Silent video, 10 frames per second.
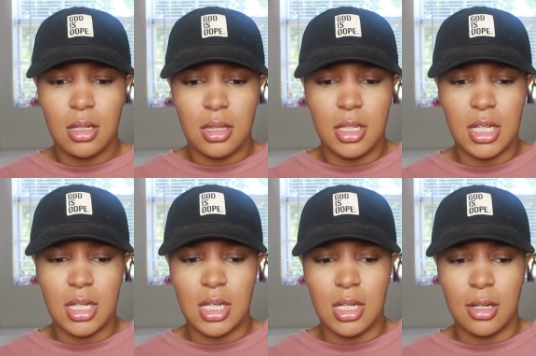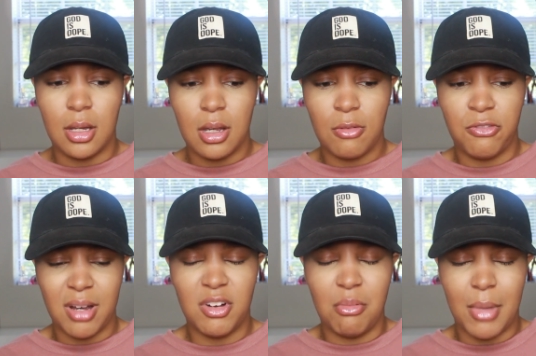the
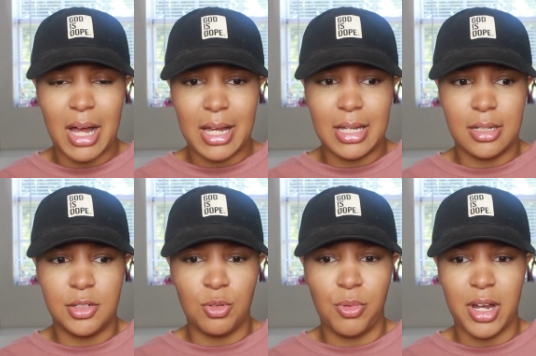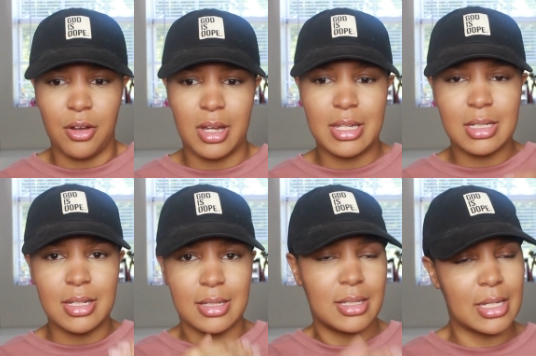frame of mind to where it's
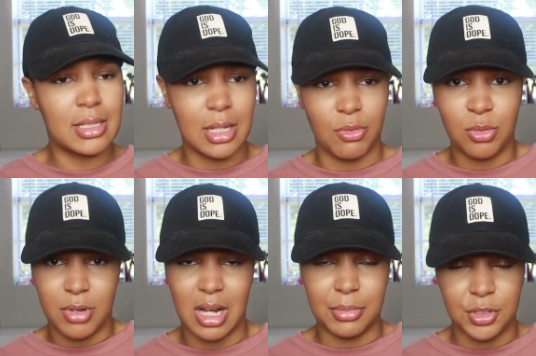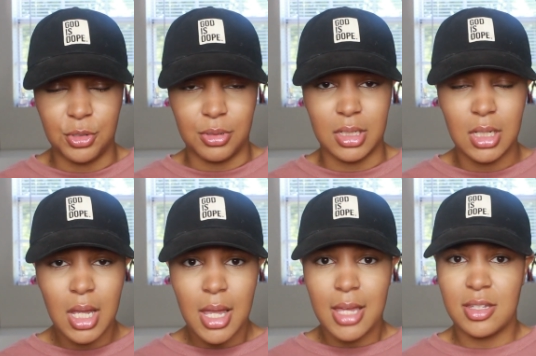consistent with what I'm doing
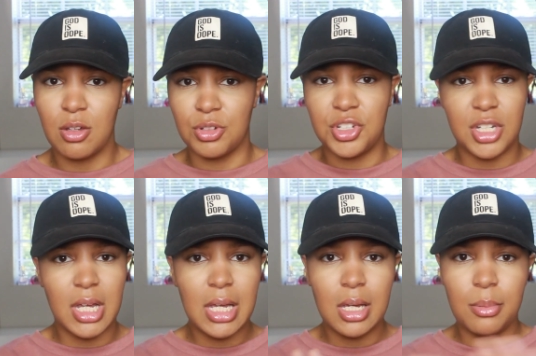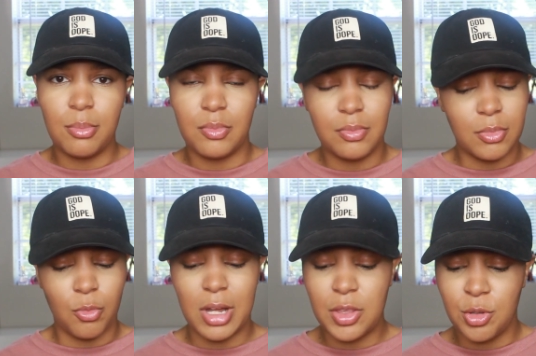and so she
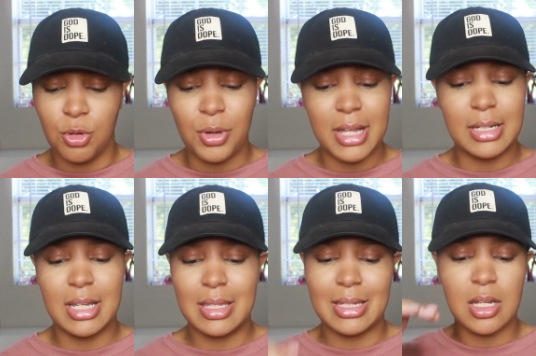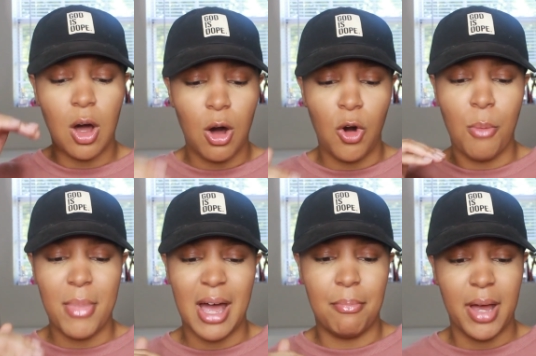went through and did this whole
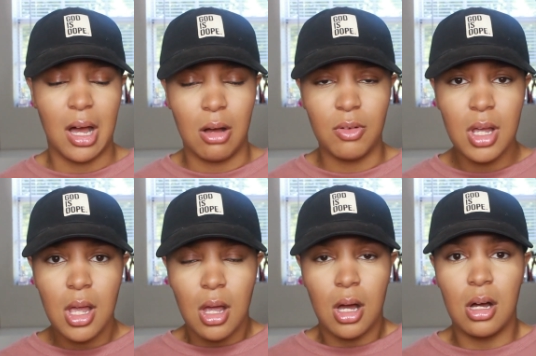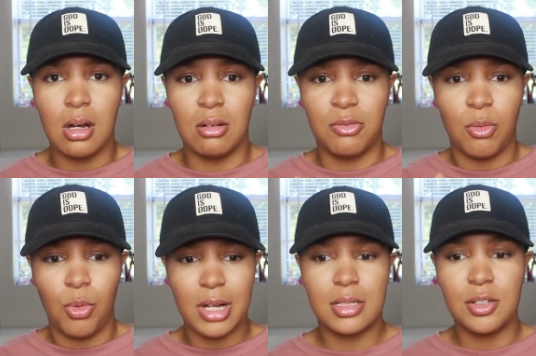map out of
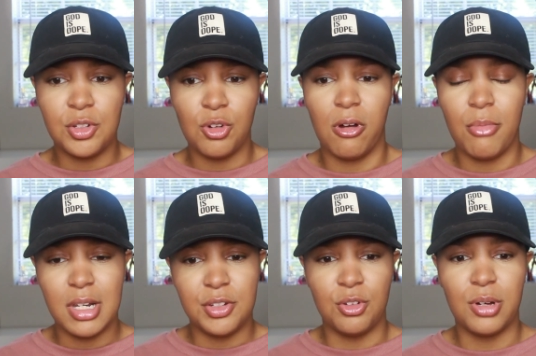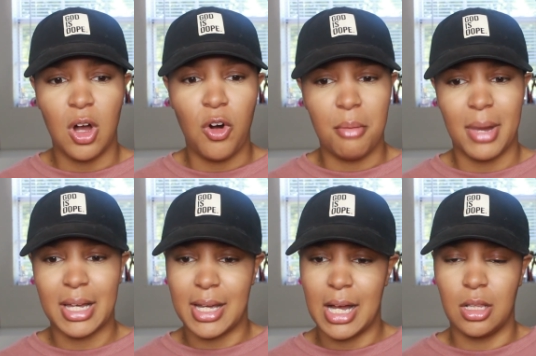what to do and when to do it on my
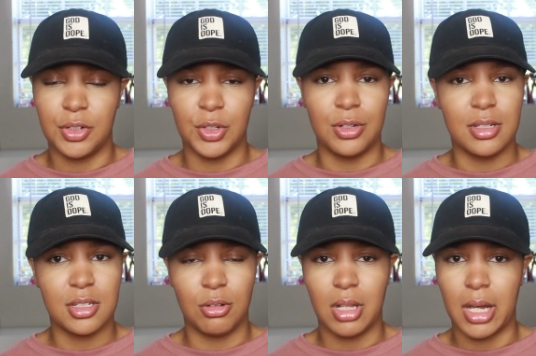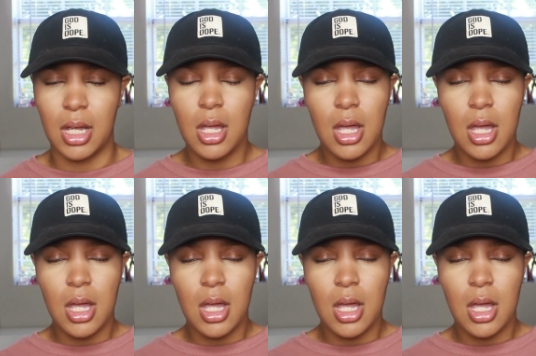calendar. And so like